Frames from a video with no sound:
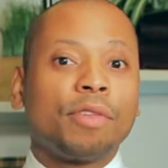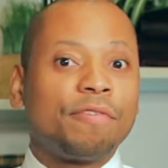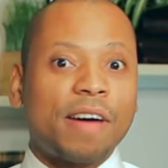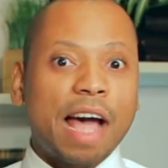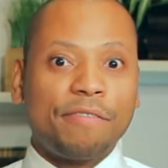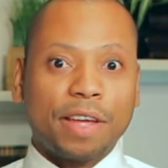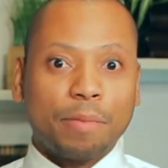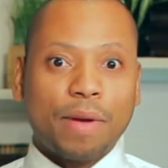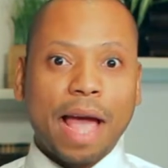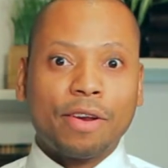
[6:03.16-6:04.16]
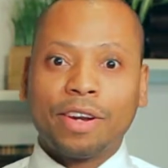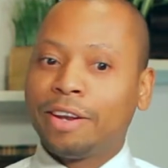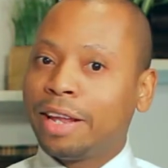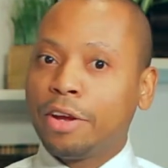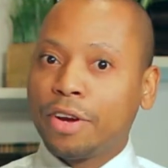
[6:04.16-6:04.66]
the 5-finger pattern,
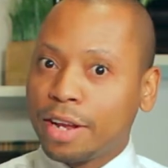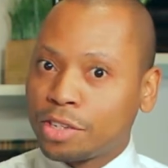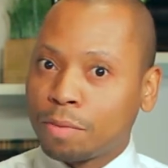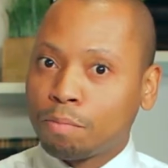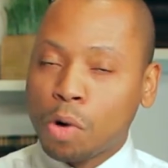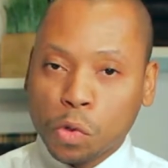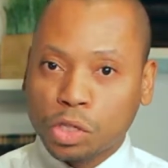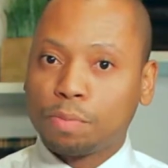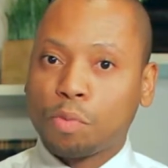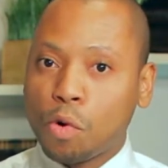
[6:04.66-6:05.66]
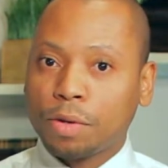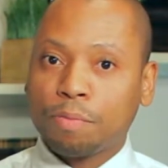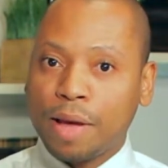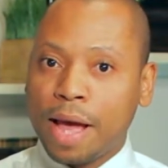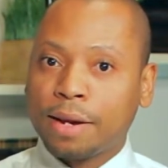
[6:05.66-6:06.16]
and here is the most
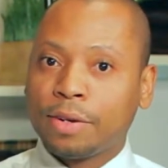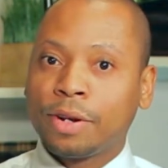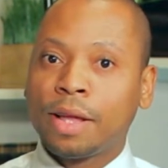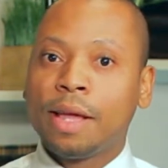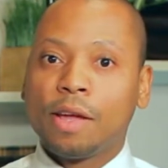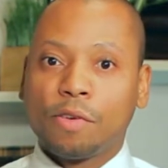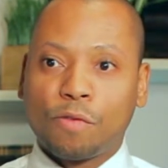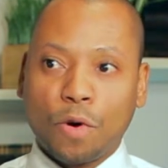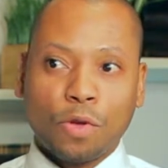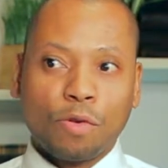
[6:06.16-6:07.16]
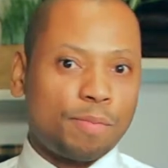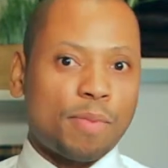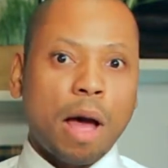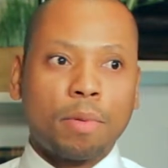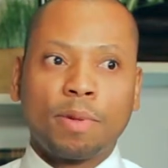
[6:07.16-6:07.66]
important pattern for you
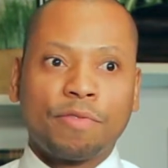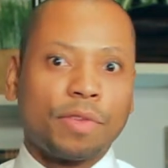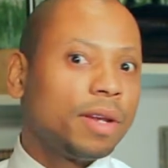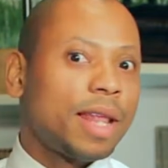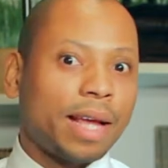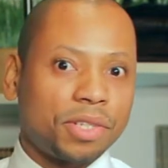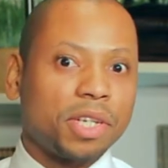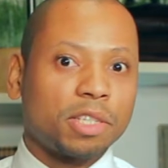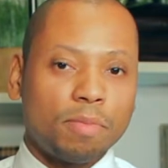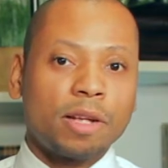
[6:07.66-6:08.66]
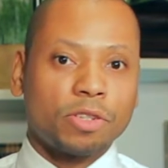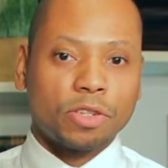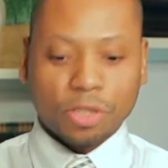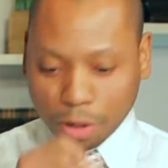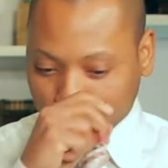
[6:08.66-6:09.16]
probably for the next 6 months or
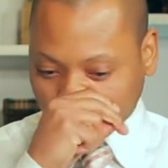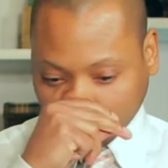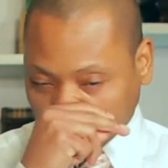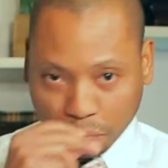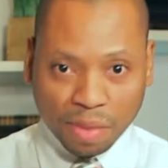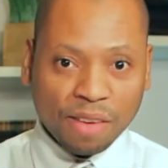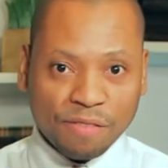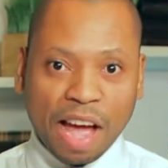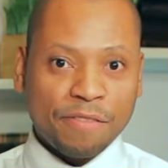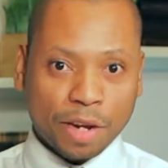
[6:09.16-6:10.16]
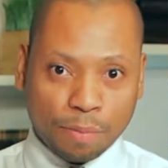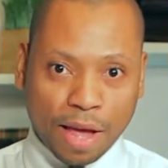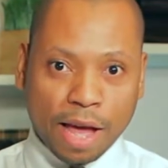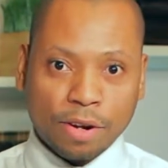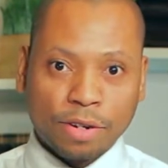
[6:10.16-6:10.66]
so. 5-finger
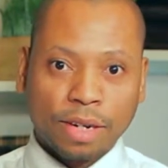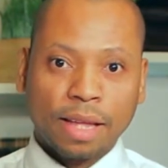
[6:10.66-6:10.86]
pattern